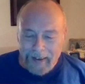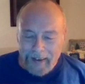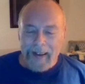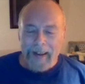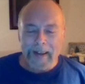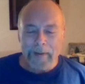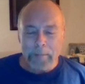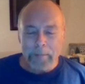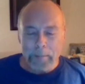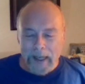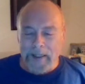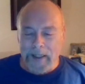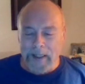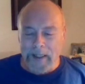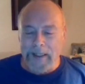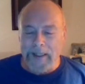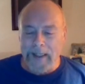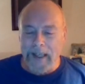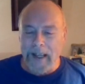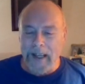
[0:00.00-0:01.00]
It
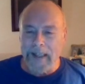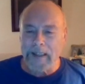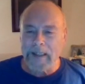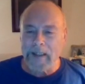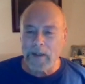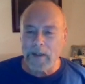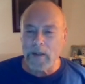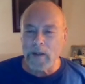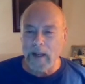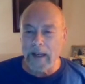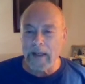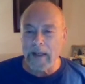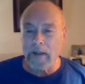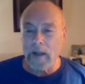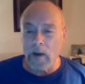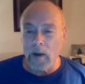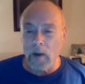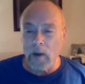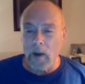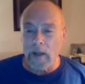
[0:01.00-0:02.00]
mentions that he still had
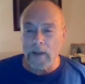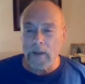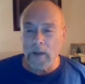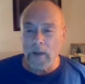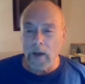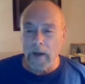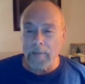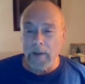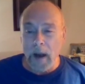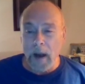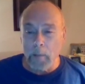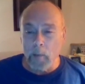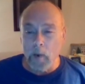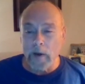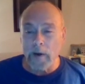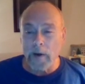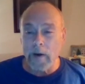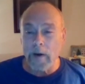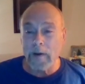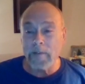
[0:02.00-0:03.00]
the cloths on him. I'm
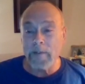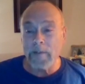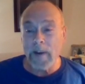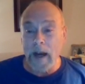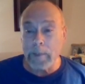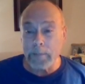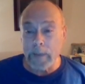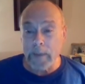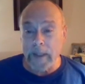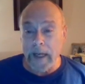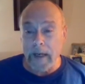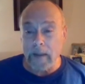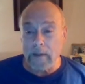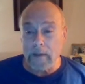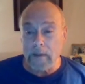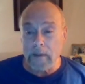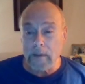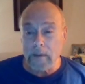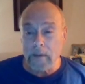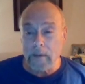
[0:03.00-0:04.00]
wondering if he hopped
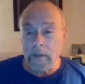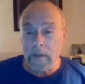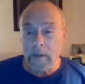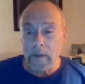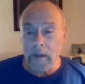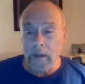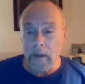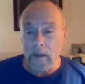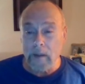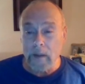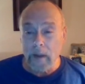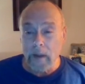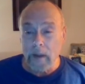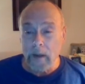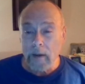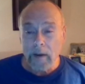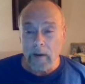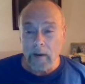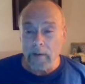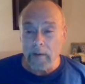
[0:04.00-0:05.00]
out, you know,
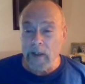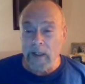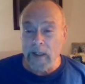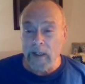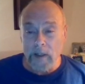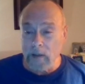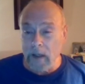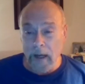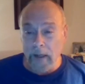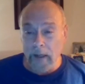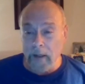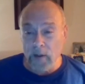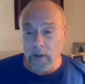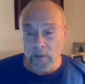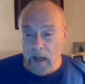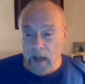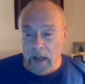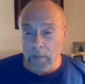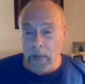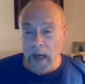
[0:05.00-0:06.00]
if he's got his
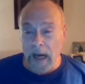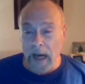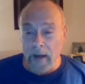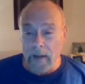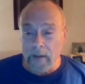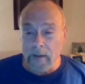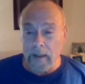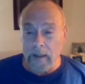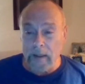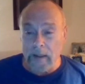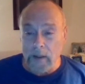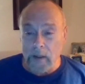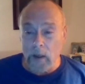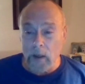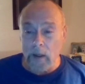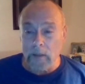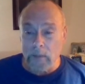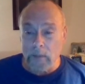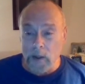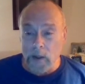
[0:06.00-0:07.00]
feet bound and his
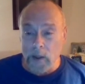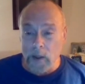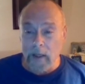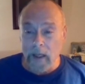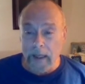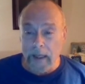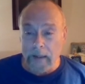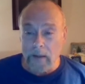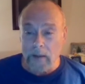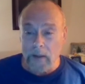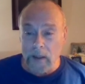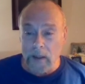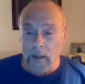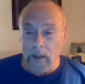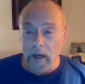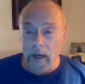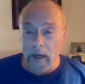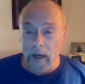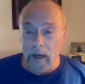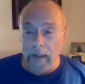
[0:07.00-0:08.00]
arms are tied to
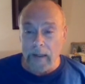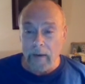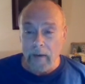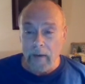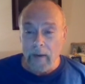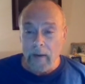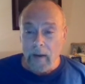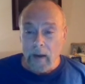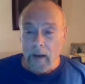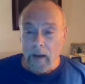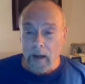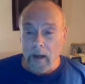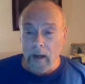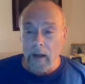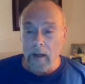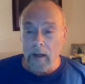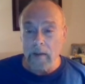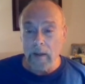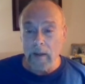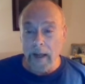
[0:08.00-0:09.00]
his side.
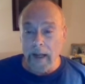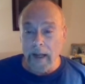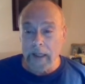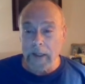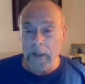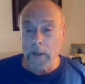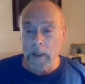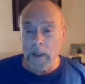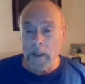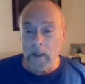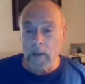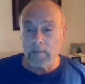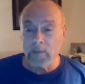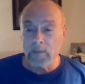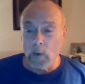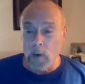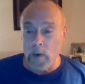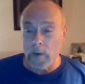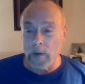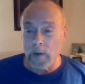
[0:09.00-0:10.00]
Lazarus come
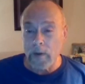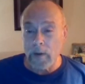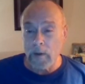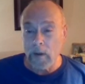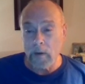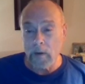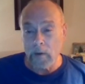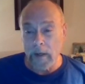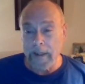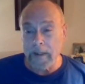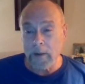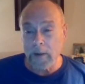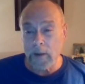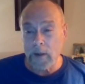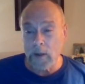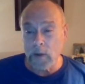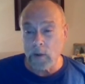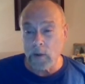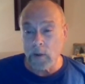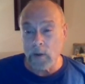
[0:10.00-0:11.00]
forth, you know,
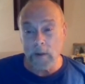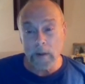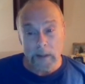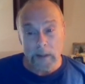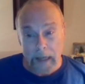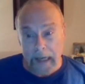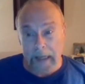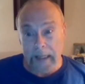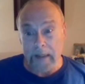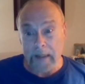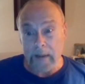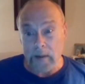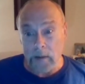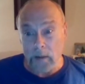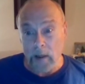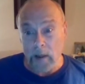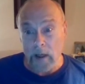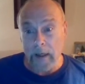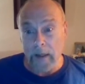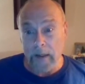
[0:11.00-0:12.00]
Lazarus is doing the
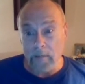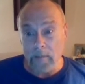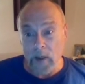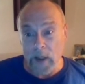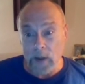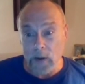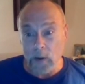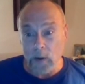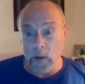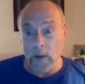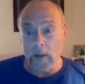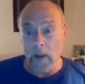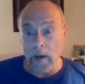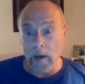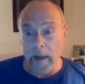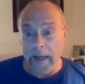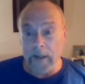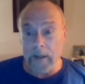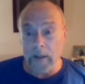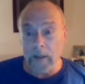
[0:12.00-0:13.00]
dance, right? He's doing
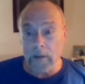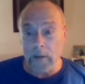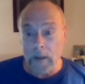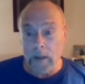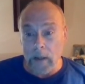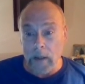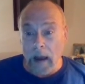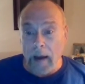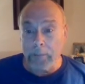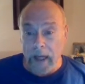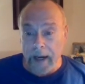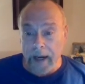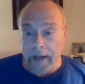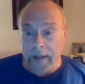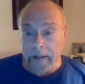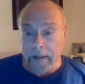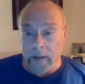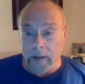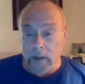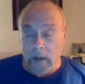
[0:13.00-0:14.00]
the Lazarus hop
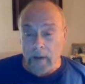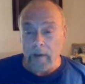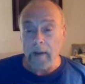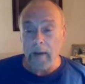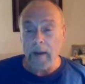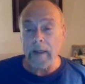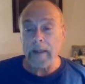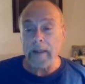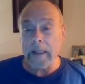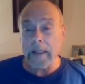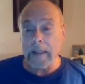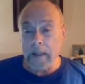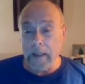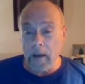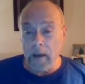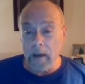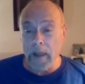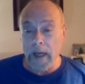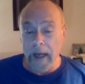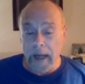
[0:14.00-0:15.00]
dance and he's
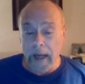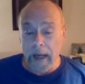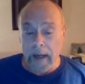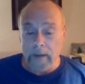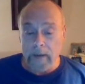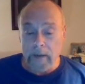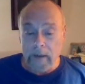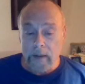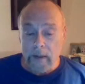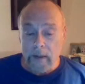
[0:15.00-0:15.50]
coming out.